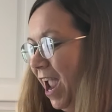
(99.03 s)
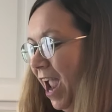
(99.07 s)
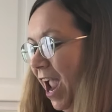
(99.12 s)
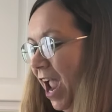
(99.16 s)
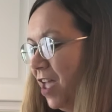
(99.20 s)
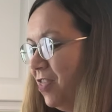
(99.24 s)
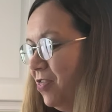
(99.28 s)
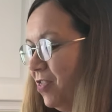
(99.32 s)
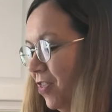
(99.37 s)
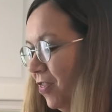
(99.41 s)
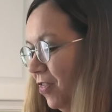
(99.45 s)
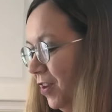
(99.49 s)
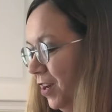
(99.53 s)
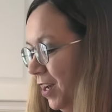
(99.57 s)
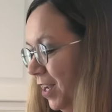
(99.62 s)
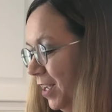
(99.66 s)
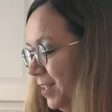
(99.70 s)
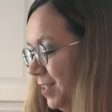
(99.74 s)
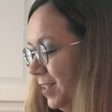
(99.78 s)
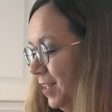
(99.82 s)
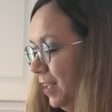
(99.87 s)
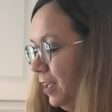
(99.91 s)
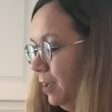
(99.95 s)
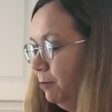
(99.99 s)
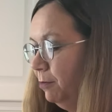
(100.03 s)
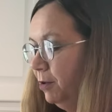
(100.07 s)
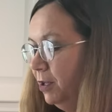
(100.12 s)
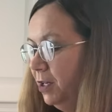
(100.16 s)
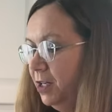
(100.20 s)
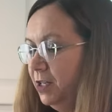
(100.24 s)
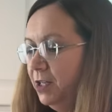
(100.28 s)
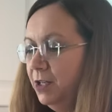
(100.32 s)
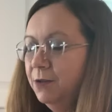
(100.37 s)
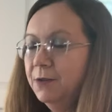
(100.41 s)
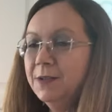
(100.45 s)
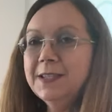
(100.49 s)
And then the next thing I'm going to
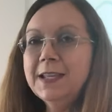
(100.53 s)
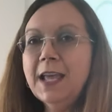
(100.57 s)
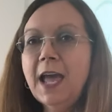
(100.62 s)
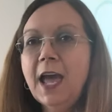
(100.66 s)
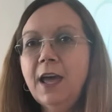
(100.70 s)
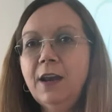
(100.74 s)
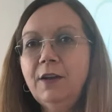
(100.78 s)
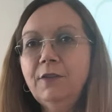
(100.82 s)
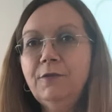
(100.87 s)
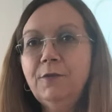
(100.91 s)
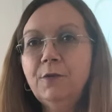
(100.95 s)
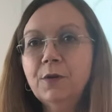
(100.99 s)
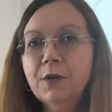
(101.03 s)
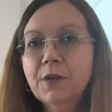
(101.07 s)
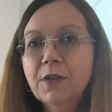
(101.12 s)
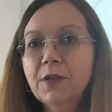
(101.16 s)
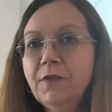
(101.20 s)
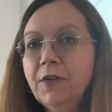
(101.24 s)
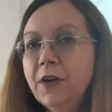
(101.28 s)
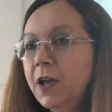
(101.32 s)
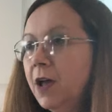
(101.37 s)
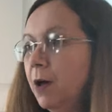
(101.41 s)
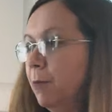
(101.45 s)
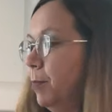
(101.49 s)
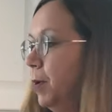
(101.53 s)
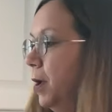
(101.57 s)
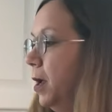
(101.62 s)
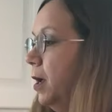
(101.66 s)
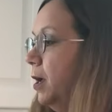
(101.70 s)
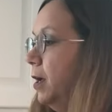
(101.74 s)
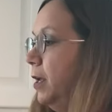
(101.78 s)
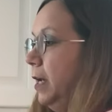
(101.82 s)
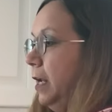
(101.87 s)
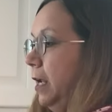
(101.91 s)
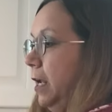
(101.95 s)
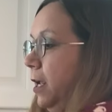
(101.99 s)
do is add 1/4 cup of
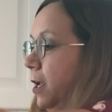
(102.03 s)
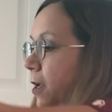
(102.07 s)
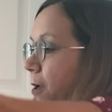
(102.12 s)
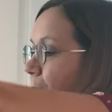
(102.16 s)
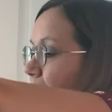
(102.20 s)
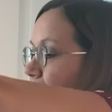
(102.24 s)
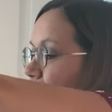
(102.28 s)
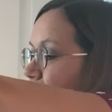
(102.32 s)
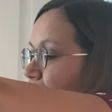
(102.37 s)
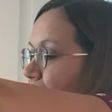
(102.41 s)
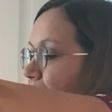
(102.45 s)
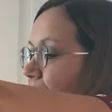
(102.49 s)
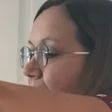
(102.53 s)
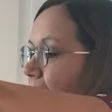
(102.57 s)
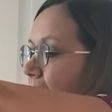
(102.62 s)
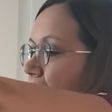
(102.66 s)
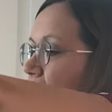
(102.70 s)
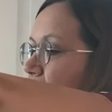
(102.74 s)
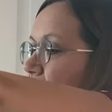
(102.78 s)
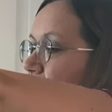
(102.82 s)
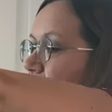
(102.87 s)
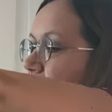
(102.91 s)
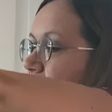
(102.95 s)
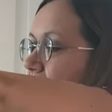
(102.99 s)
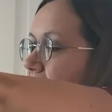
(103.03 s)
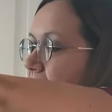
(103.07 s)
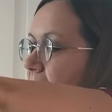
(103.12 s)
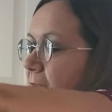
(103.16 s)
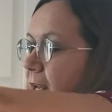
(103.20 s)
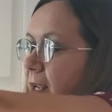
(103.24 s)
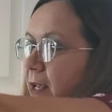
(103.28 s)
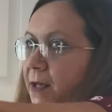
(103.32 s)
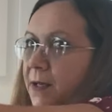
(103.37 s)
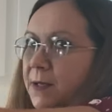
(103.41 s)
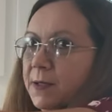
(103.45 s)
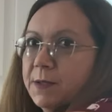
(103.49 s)
honey, and that
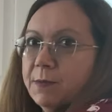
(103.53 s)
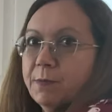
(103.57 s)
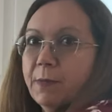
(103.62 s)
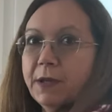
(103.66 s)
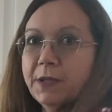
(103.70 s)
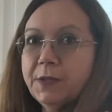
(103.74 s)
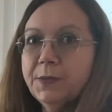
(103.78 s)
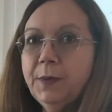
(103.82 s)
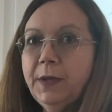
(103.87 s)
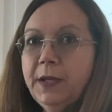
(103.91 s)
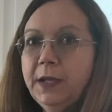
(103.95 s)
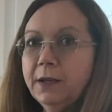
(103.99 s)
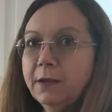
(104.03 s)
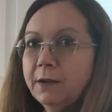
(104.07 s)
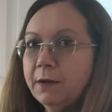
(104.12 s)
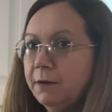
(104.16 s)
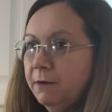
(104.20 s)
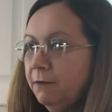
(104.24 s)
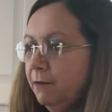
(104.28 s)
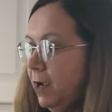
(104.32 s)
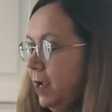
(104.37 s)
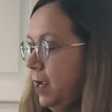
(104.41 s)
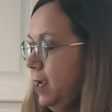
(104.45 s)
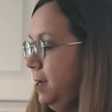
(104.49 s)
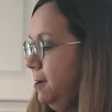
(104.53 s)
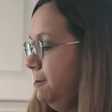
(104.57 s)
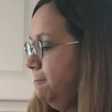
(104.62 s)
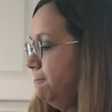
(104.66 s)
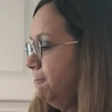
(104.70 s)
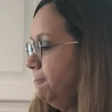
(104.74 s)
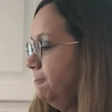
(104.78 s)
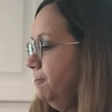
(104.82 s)
is my sweetener, right?